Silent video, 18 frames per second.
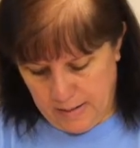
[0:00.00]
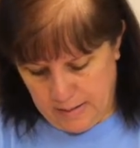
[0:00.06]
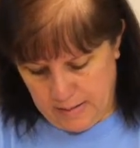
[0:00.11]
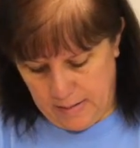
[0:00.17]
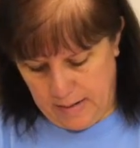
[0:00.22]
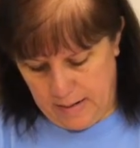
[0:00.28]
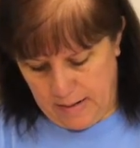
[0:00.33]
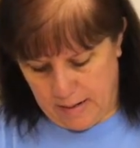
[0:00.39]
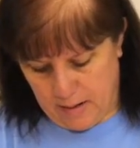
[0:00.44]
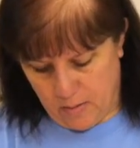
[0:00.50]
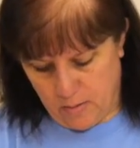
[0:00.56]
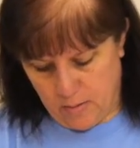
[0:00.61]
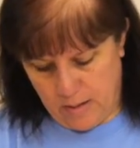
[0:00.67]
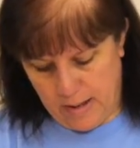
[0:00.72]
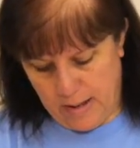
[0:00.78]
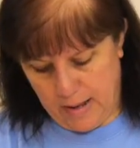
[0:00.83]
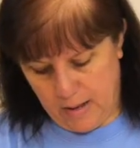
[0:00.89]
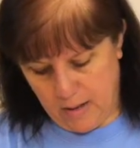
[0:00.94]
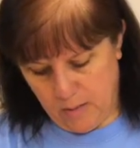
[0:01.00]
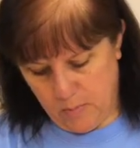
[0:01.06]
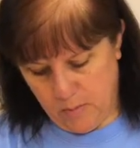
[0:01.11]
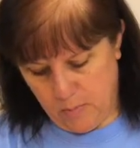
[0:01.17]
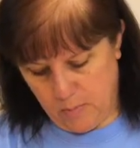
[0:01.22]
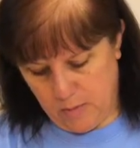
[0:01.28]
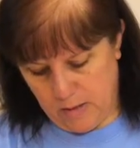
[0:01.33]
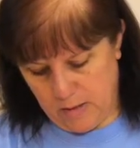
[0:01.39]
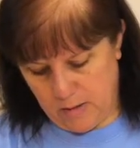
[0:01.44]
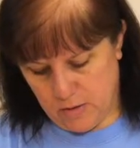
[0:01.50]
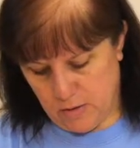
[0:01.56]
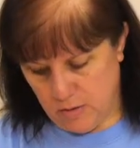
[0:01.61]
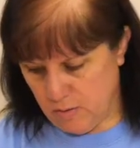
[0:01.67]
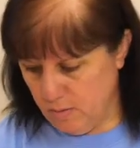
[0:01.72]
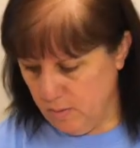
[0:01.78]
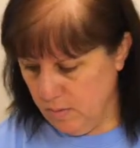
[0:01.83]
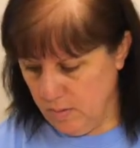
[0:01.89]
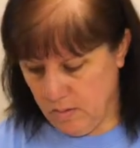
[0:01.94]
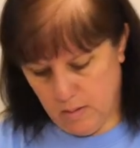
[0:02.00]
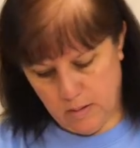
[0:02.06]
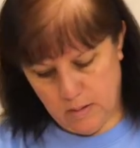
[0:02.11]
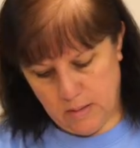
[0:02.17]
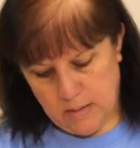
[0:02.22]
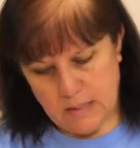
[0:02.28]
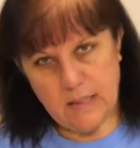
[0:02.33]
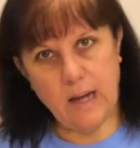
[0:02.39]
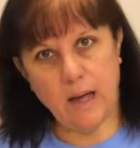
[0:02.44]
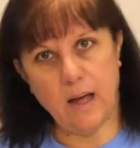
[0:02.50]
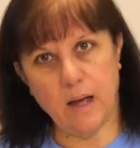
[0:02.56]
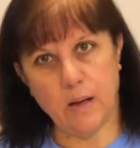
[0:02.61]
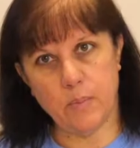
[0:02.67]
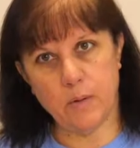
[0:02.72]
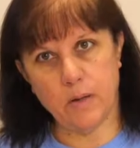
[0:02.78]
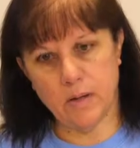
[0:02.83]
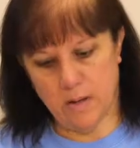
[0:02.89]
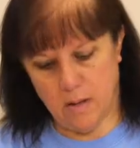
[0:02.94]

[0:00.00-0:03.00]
Now, how do we want to do the top?